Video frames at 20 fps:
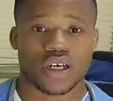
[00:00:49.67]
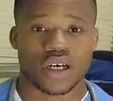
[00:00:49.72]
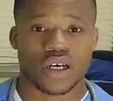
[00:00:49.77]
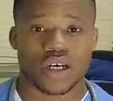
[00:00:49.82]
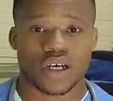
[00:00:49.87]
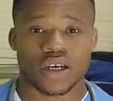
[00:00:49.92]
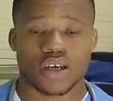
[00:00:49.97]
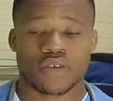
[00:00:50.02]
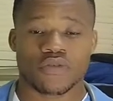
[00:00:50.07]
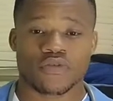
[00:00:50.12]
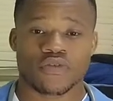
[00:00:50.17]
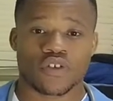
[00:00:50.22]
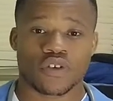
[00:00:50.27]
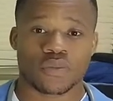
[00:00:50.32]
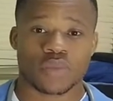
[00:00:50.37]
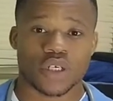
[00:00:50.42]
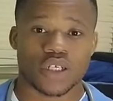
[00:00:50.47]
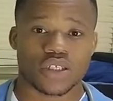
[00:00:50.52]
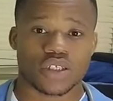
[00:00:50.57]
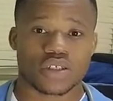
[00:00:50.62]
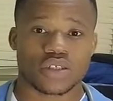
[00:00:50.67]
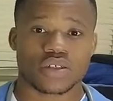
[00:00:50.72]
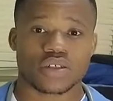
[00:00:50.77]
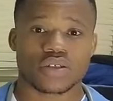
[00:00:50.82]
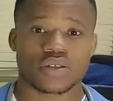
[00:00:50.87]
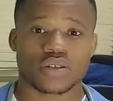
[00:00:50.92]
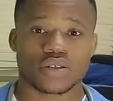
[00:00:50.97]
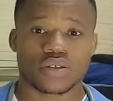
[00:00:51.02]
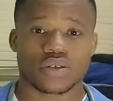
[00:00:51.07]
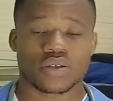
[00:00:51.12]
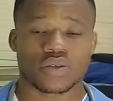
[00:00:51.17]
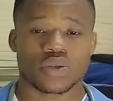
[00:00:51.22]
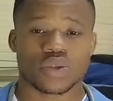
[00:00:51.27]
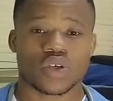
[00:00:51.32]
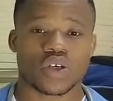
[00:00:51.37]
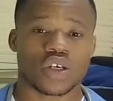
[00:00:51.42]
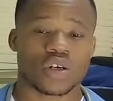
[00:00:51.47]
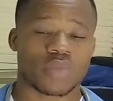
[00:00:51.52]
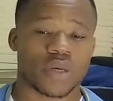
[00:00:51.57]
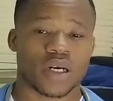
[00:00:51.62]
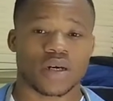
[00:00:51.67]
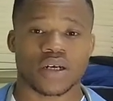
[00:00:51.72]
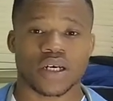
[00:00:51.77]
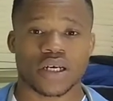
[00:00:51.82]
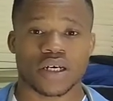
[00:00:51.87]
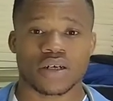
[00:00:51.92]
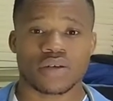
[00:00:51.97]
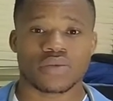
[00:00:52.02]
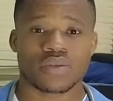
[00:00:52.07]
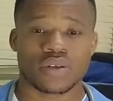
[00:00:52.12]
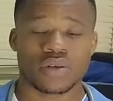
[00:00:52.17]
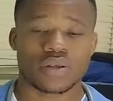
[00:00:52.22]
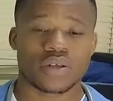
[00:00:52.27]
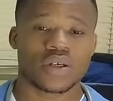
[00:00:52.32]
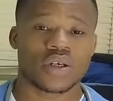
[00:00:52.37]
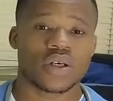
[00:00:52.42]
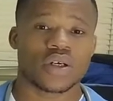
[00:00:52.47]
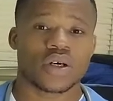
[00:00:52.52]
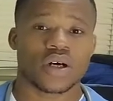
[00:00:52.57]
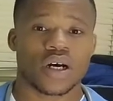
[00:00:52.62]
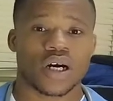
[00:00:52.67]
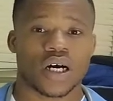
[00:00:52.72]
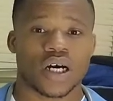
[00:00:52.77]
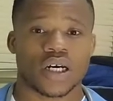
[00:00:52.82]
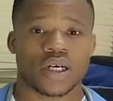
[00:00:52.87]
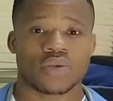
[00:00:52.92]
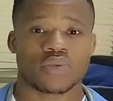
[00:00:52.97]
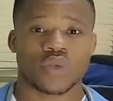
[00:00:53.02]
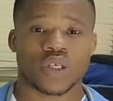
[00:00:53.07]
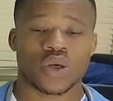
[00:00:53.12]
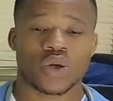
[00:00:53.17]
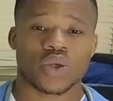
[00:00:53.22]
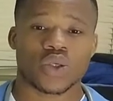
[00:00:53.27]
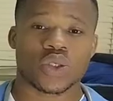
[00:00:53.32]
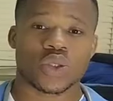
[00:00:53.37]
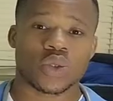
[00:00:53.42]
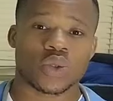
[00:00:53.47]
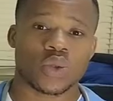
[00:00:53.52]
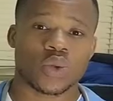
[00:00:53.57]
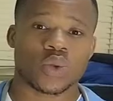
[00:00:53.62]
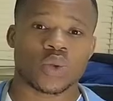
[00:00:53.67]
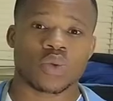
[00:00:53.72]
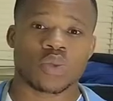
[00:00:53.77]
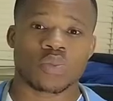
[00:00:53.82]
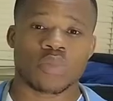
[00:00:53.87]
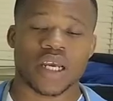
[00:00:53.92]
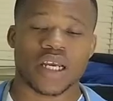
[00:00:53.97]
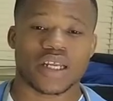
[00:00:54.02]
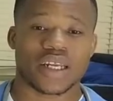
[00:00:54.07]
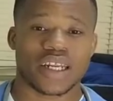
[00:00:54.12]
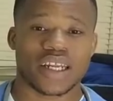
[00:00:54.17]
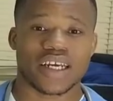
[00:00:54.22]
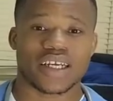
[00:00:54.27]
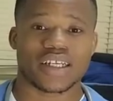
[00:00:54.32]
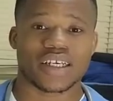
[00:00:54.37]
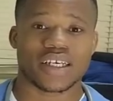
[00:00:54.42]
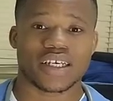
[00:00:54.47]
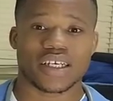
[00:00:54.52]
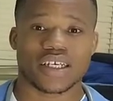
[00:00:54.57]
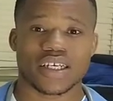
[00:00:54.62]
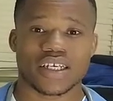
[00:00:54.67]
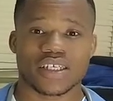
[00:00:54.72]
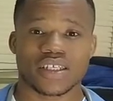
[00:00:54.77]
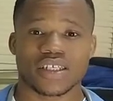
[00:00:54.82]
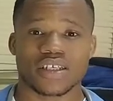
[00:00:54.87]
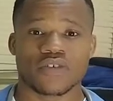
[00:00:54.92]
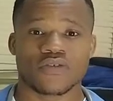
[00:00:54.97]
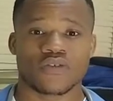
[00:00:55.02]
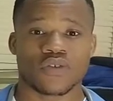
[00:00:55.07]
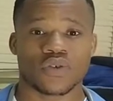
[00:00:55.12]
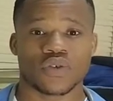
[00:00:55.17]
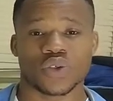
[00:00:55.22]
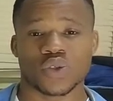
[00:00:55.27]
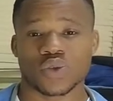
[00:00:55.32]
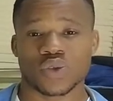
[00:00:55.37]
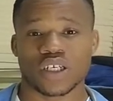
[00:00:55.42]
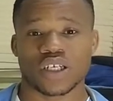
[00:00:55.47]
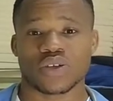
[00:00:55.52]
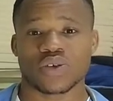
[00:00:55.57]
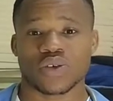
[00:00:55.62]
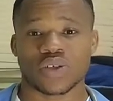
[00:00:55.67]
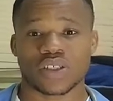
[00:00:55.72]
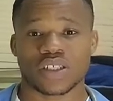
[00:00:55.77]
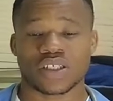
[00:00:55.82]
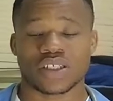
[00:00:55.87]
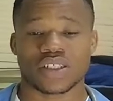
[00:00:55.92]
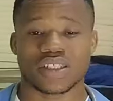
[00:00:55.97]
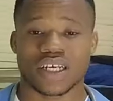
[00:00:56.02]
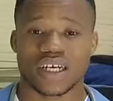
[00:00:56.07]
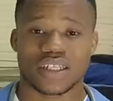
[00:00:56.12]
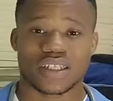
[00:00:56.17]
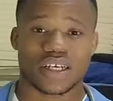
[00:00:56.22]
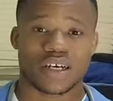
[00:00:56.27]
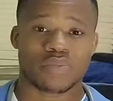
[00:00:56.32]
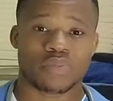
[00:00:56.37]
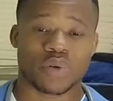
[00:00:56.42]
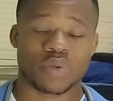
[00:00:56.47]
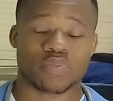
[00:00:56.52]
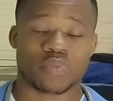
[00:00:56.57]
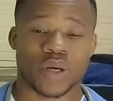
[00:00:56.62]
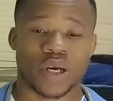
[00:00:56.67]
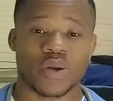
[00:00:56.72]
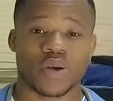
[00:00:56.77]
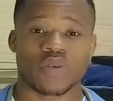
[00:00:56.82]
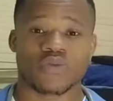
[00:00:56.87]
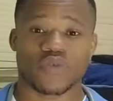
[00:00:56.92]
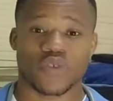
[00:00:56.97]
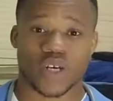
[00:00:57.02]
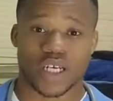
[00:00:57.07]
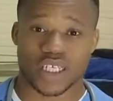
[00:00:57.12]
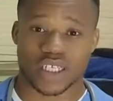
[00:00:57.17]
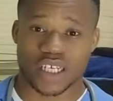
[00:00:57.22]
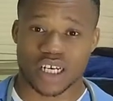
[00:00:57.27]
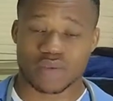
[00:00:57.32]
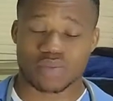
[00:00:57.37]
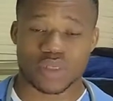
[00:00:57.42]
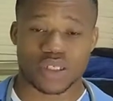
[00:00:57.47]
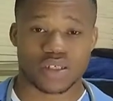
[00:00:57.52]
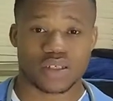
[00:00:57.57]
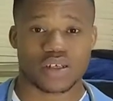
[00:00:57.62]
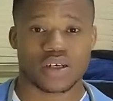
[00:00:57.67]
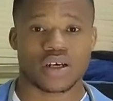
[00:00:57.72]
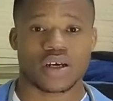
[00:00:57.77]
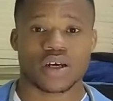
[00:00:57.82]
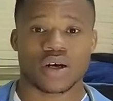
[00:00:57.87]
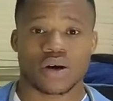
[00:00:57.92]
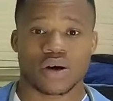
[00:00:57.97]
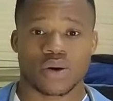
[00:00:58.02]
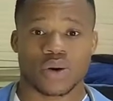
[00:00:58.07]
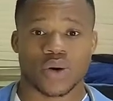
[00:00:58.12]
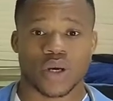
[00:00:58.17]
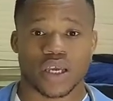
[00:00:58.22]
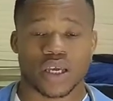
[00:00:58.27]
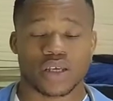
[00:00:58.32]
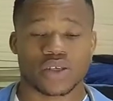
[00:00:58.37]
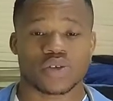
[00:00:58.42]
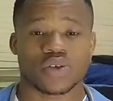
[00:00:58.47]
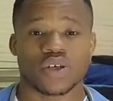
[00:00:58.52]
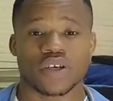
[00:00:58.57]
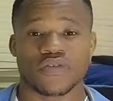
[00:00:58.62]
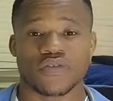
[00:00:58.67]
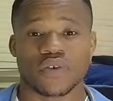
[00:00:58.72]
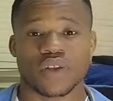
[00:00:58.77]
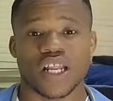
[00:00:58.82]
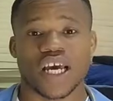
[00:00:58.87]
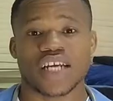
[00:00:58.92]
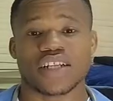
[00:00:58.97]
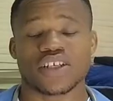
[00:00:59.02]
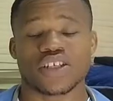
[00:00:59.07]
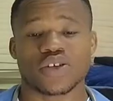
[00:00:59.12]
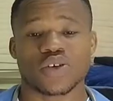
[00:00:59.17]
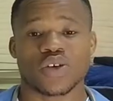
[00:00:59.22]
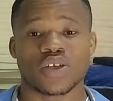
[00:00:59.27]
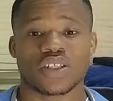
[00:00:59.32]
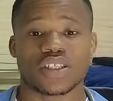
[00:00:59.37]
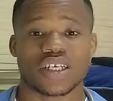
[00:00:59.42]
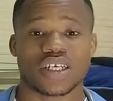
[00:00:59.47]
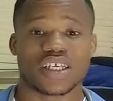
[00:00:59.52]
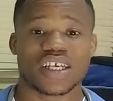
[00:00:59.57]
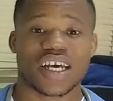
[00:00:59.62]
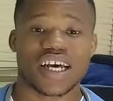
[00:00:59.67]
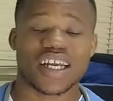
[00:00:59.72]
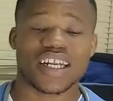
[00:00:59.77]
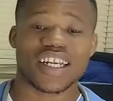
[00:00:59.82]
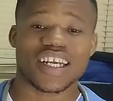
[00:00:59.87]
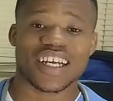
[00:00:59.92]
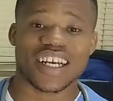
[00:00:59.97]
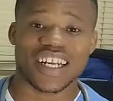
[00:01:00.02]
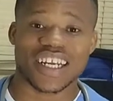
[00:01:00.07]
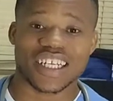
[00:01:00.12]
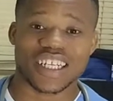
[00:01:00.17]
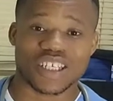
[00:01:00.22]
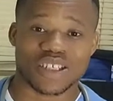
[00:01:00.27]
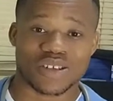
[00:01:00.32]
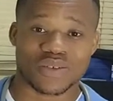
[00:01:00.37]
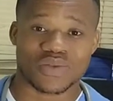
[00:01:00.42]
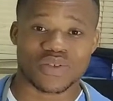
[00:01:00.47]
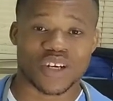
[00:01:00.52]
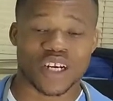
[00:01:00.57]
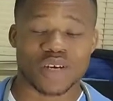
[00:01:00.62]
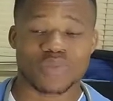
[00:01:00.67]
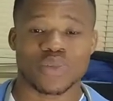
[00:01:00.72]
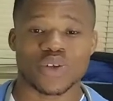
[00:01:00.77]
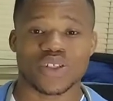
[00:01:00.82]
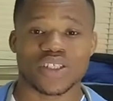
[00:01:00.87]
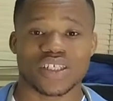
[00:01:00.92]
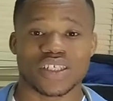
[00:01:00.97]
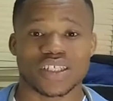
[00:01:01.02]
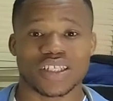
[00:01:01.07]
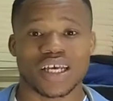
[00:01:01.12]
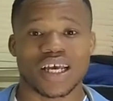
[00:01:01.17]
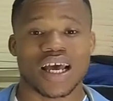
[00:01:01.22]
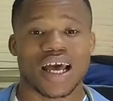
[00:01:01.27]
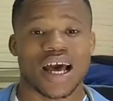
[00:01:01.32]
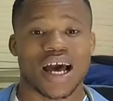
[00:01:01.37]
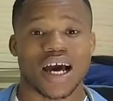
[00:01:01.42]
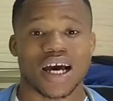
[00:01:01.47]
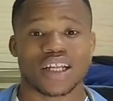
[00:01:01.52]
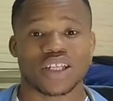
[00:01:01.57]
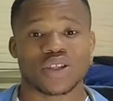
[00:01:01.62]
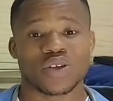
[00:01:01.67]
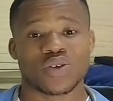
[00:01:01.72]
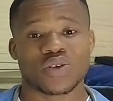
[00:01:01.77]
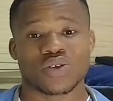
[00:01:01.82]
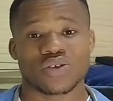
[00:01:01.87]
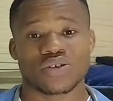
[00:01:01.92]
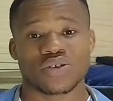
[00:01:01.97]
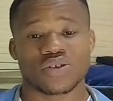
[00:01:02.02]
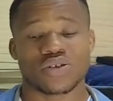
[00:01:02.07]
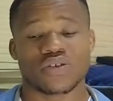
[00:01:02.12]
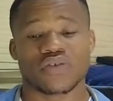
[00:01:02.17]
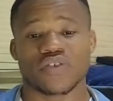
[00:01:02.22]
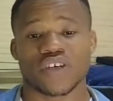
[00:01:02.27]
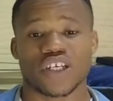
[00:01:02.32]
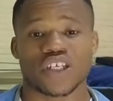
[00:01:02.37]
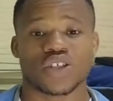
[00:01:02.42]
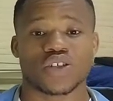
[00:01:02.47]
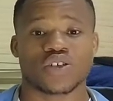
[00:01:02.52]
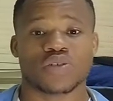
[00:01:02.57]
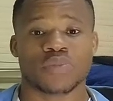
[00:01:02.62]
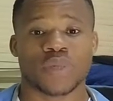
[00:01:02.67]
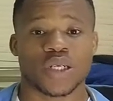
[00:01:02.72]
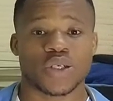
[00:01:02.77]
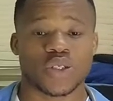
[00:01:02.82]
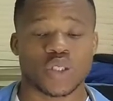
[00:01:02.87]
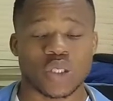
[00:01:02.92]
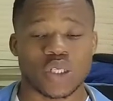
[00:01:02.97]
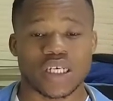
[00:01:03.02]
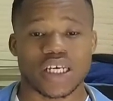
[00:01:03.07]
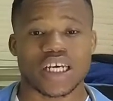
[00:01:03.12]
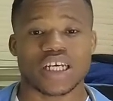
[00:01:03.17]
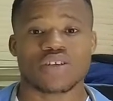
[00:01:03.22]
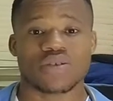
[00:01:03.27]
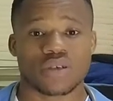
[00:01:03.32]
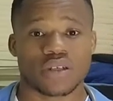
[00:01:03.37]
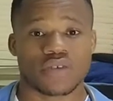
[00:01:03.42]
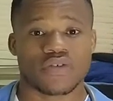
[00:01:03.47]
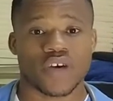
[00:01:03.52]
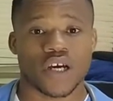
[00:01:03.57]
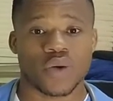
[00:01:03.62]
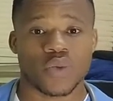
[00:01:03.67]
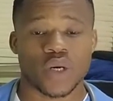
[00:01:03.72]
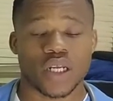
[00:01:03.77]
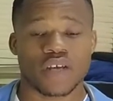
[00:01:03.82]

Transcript: uh, information, we talk about health and we also make learning easy for student nurses that are preparing for exams okay so if you like this content kindly click the subscribe button and turn on your notification bell so you get notified